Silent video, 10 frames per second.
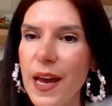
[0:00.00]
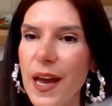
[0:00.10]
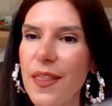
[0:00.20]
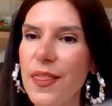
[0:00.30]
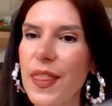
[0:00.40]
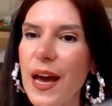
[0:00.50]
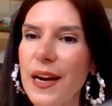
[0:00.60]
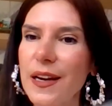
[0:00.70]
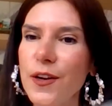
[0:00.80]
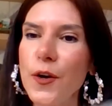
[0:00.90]
and
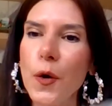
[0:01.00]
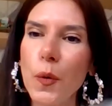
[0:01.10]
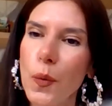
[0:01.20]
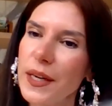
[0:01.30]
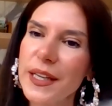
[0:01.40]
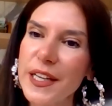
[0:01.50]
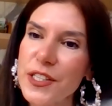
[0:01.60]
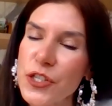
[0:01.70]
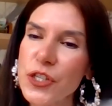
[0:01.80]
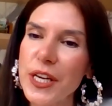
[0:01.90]
that no one
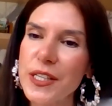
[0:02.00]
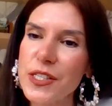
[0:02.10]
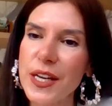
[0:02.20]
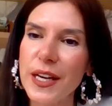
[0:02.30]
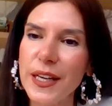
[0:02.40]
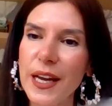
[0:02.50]
can change that.